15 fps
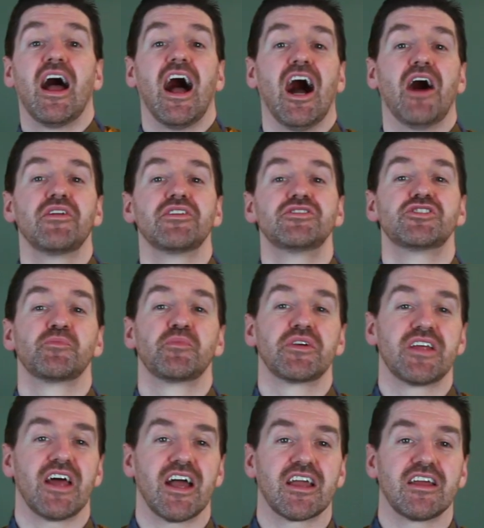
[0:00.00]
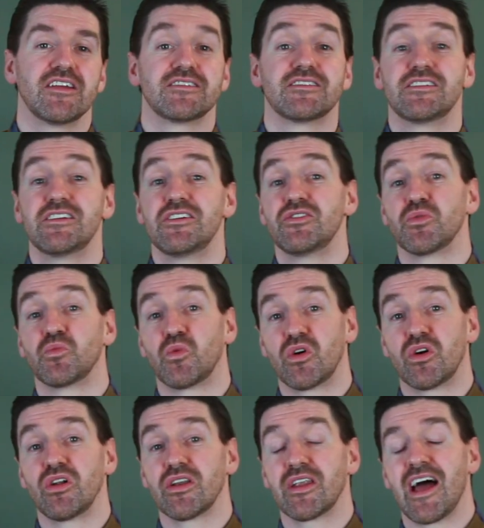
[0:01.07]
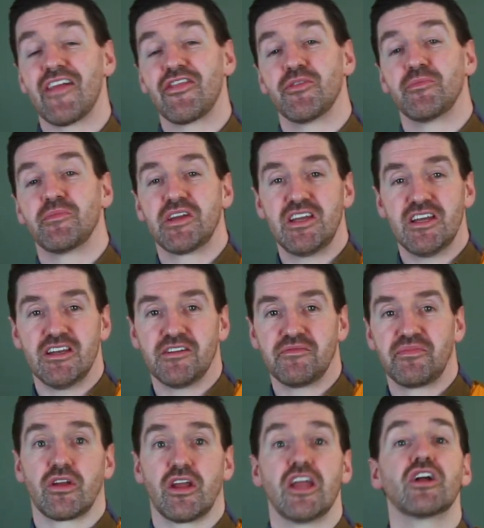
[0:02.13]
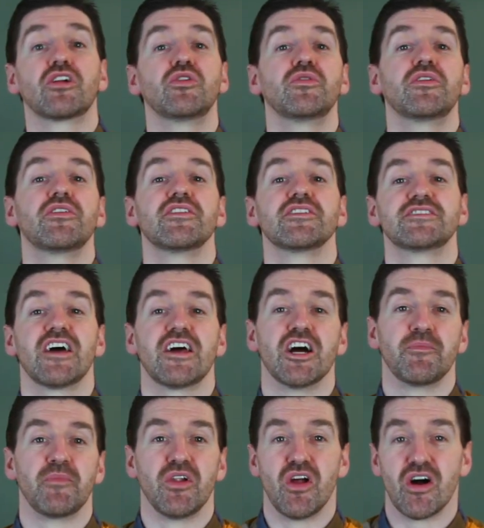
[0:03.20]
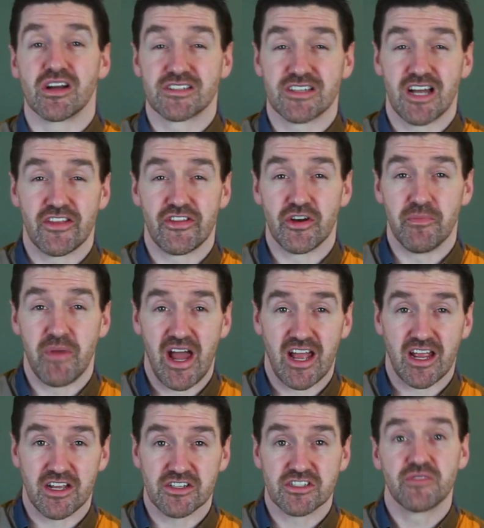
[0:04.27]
How does your protagonist see the world at the beginning? Include in the setup alongside their baggage